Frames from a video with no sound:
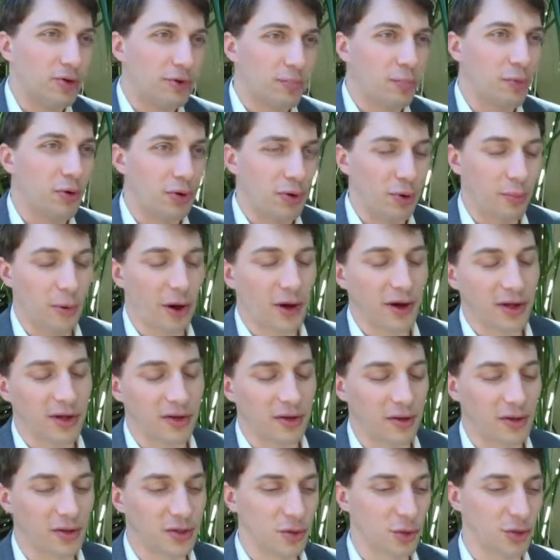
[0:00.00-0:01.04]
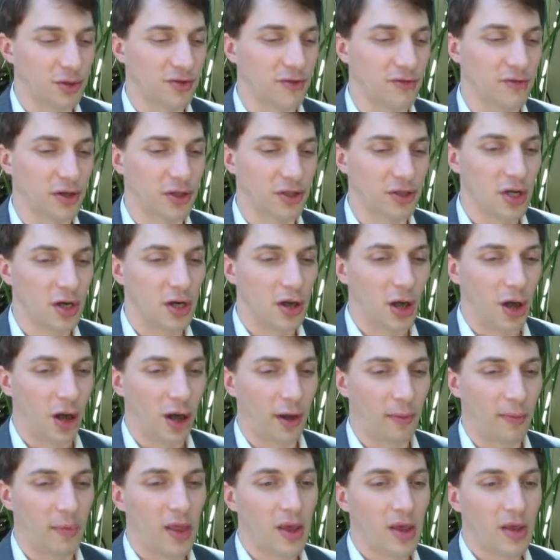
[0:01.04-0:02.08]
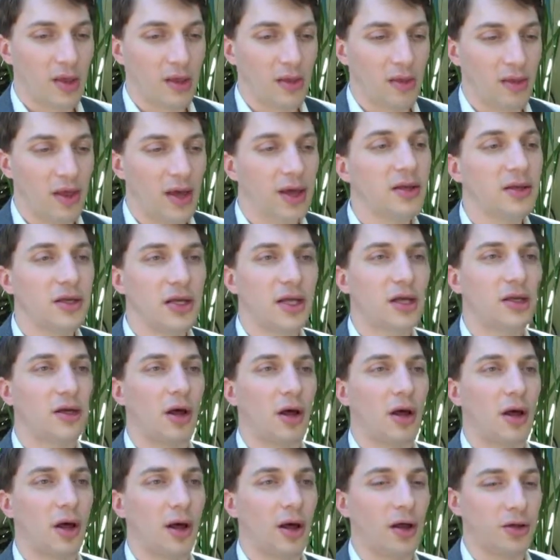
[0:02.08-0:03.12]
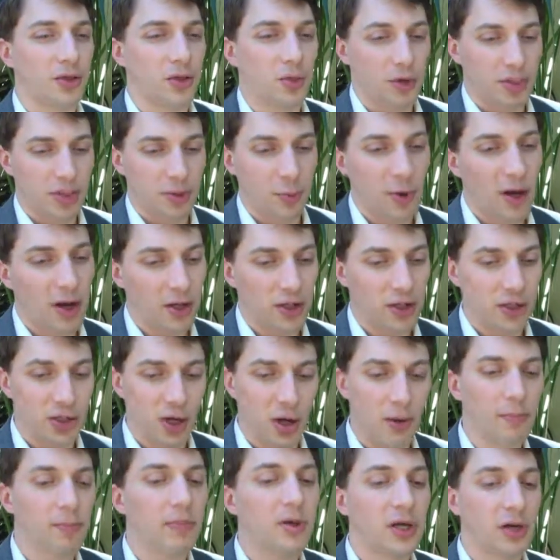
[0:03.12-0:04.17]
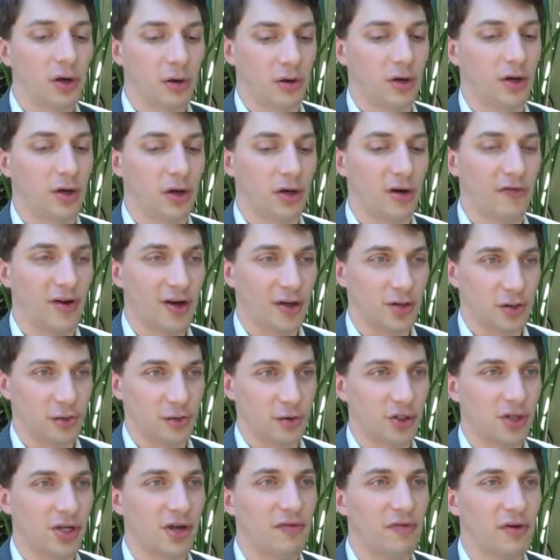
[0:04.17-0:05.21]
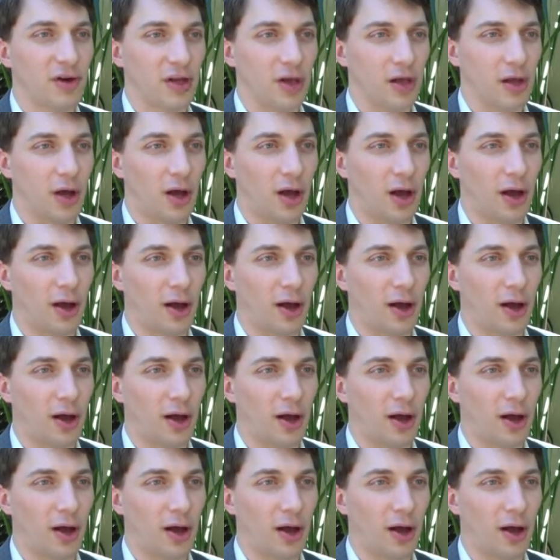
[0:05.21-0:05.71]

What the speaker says: put their money into these sorts of things, they need to expect some period of exclusivity,